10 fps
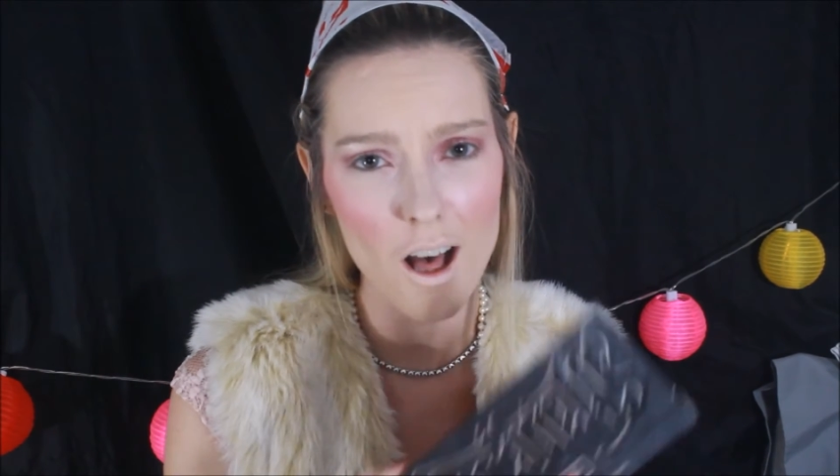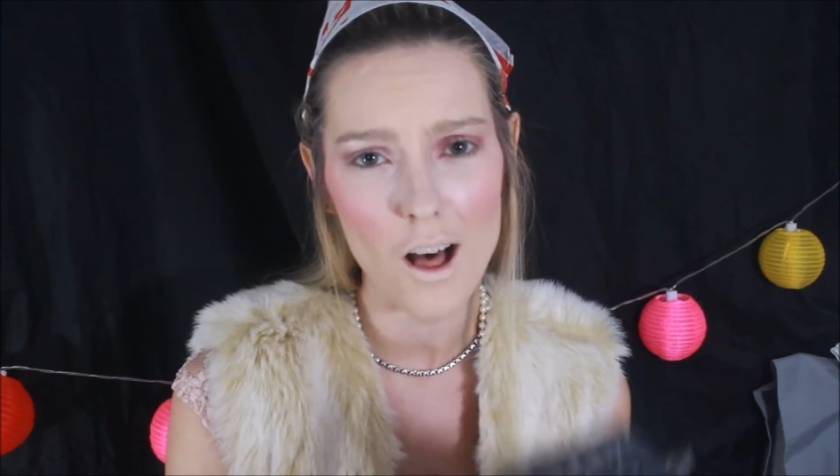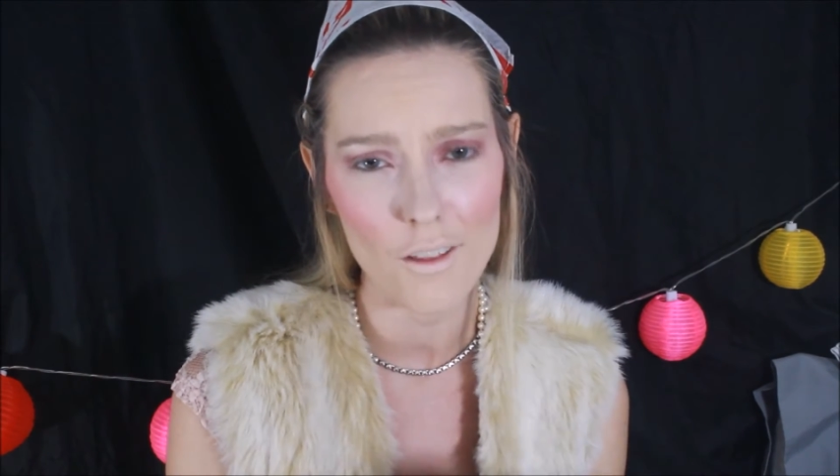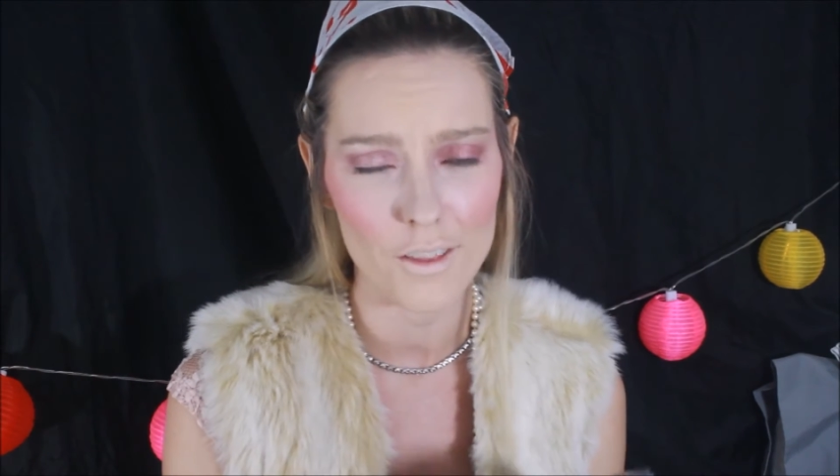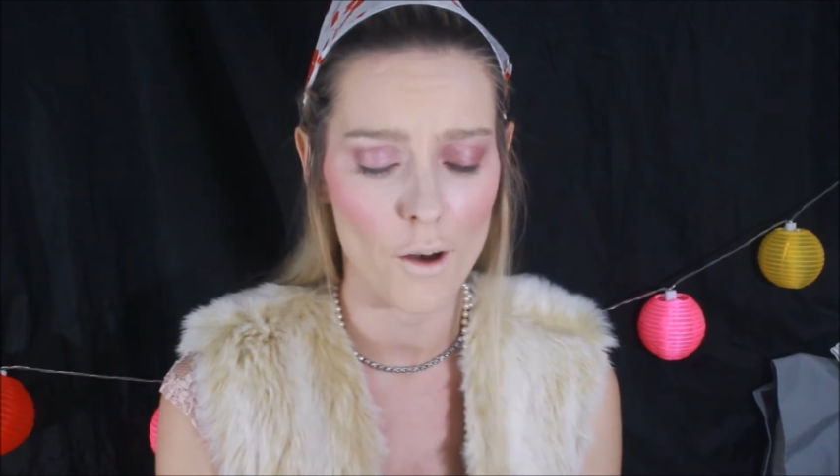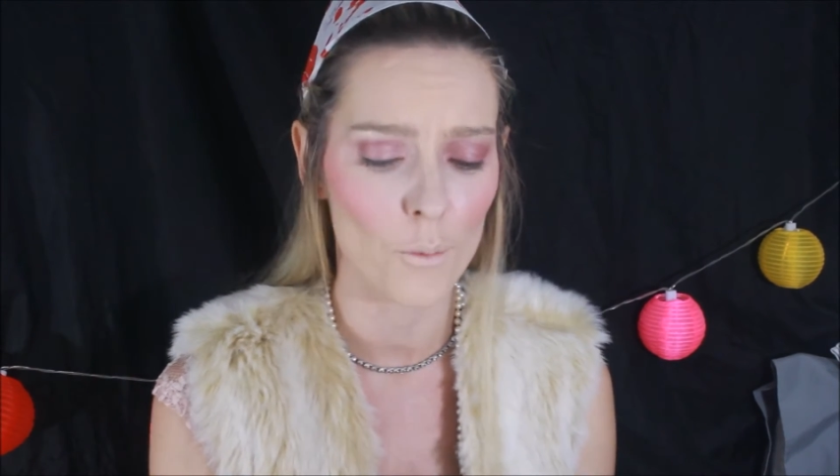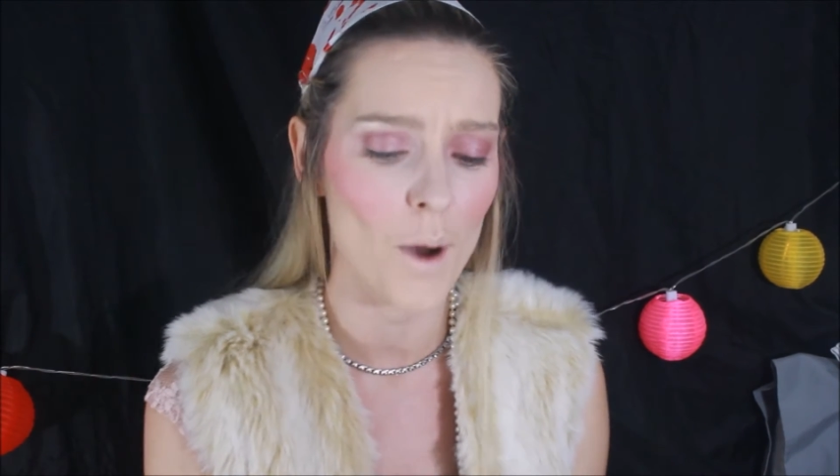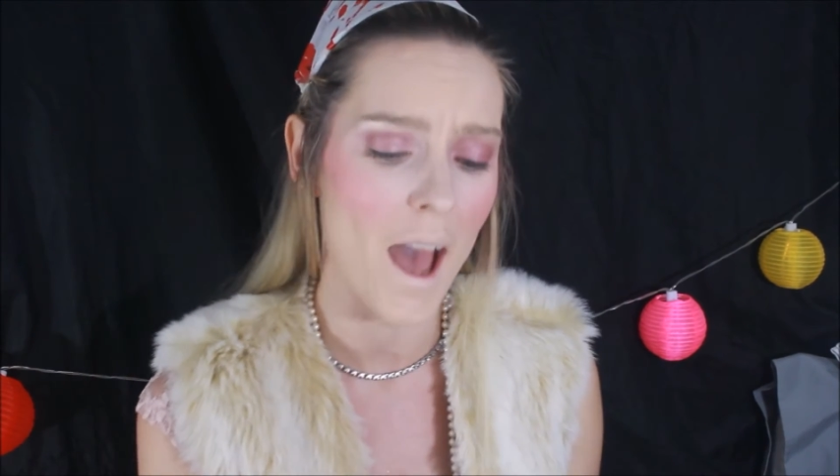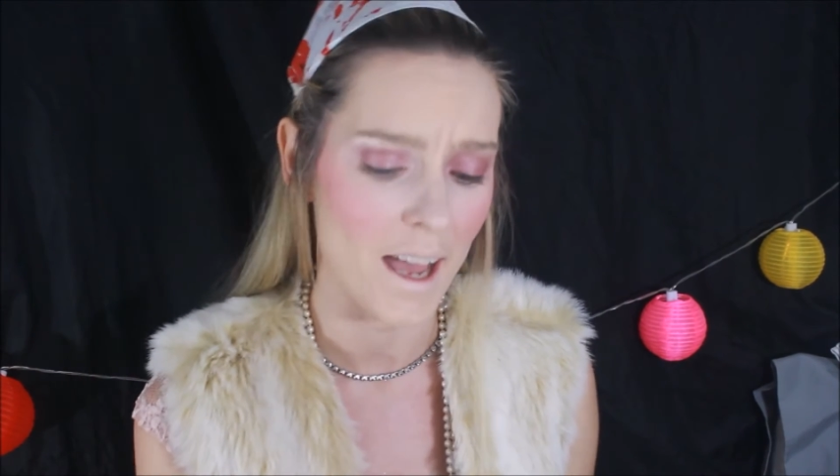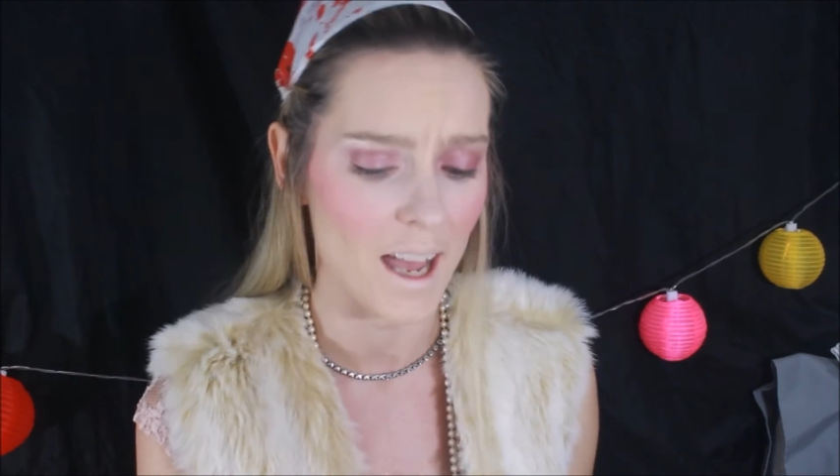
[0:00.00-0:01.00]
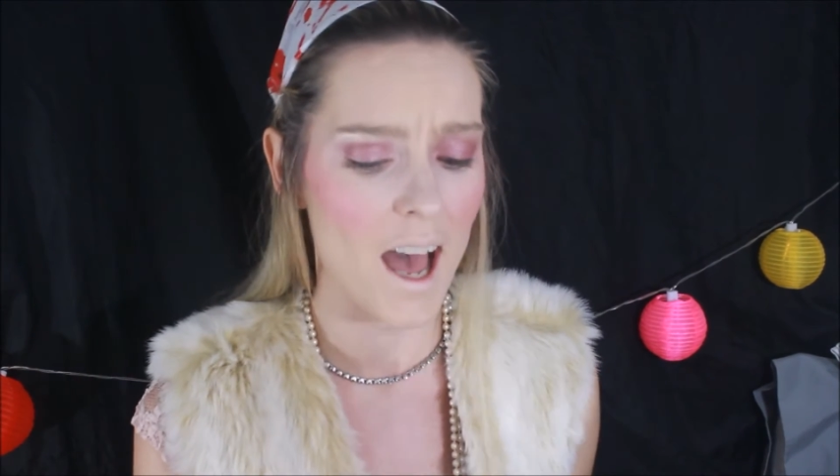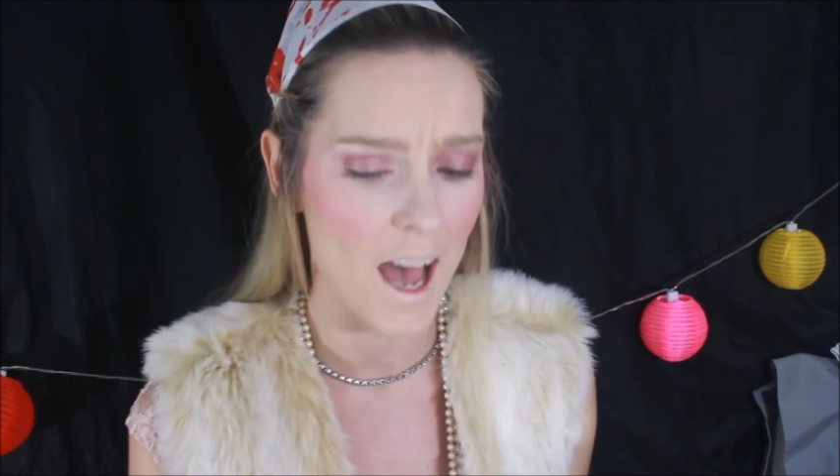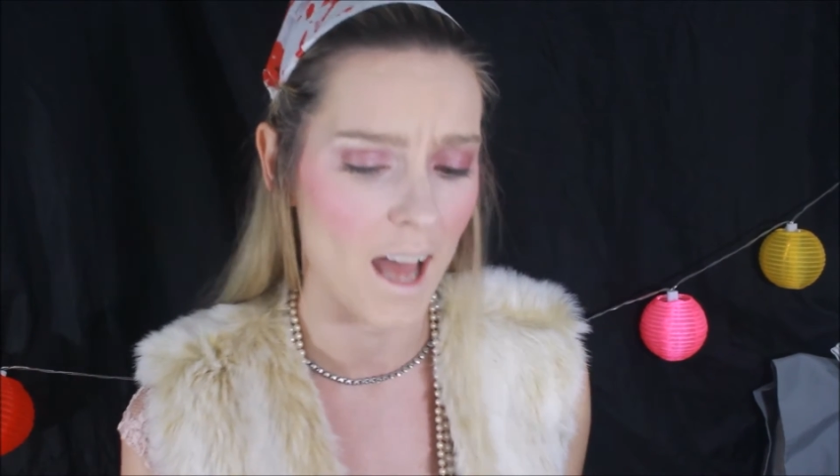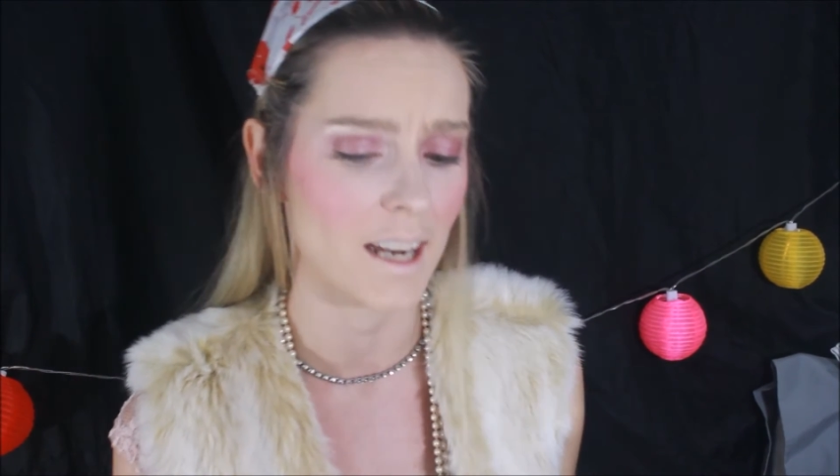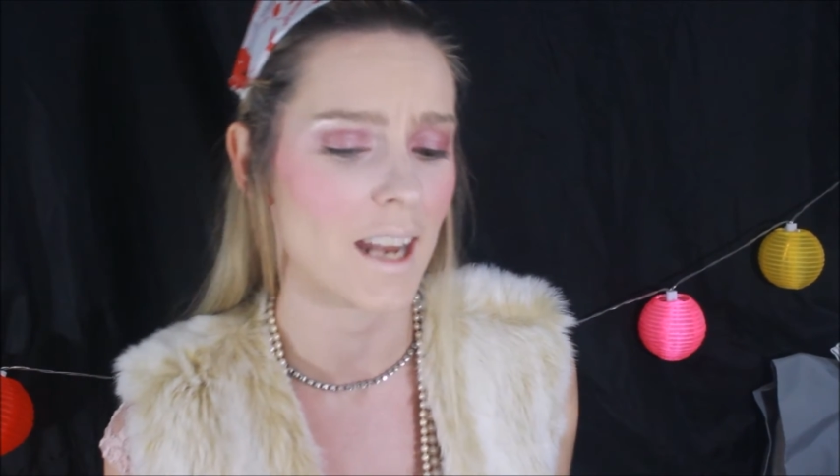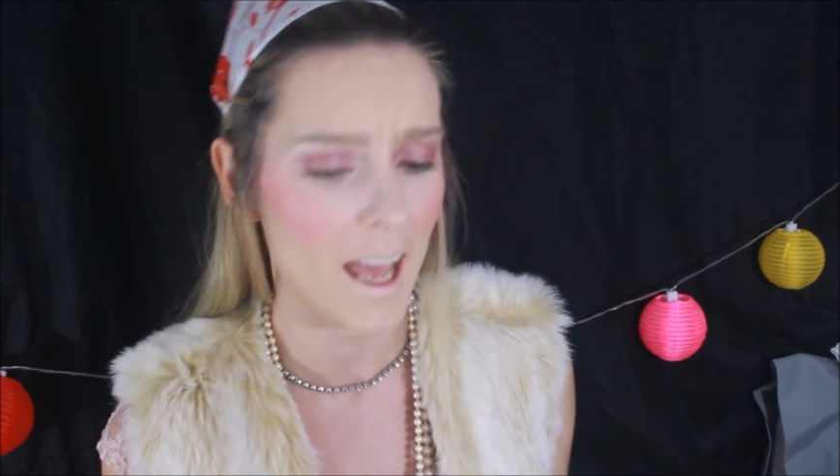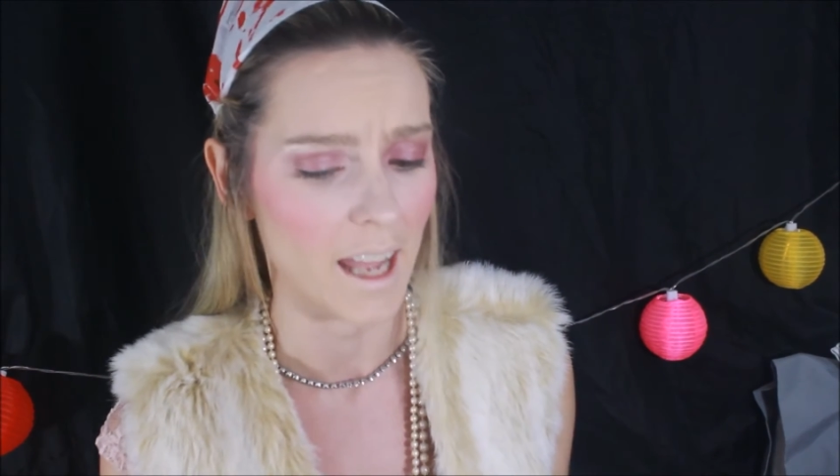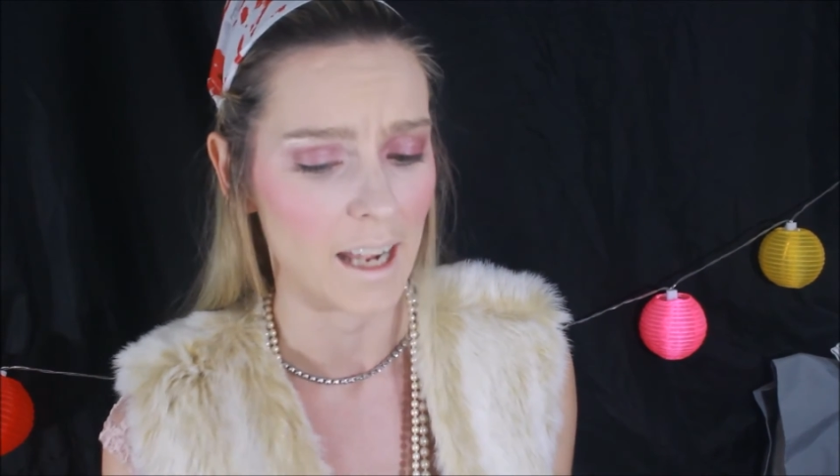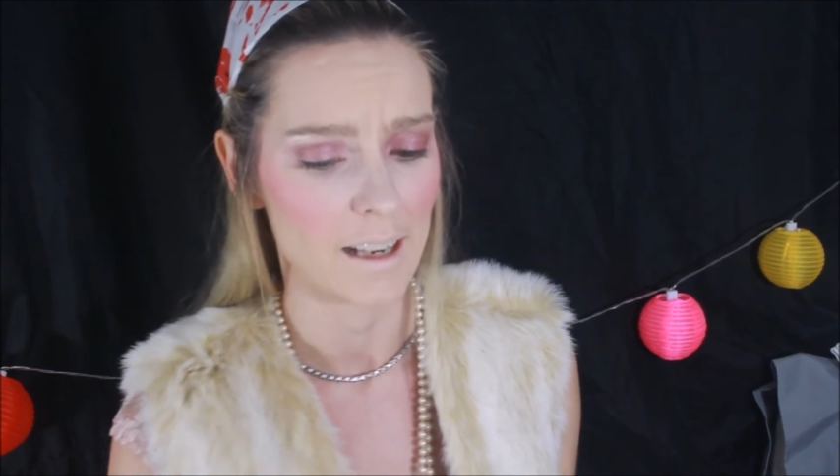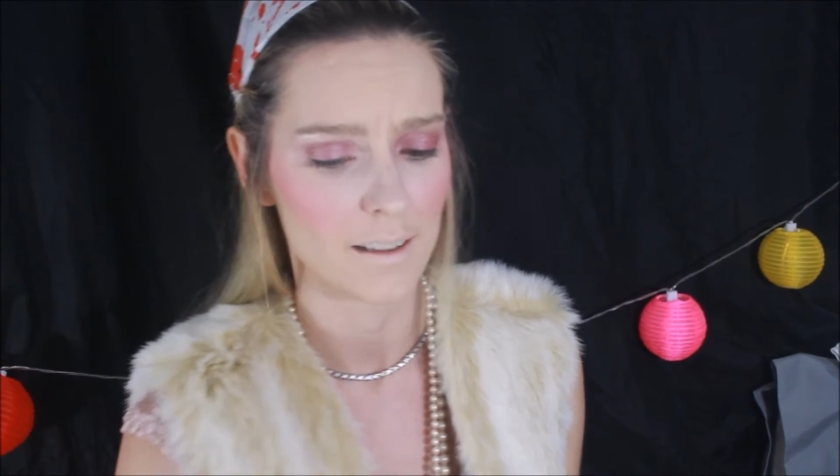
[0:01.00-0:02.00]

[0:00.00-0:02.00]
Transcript: all the way, honey.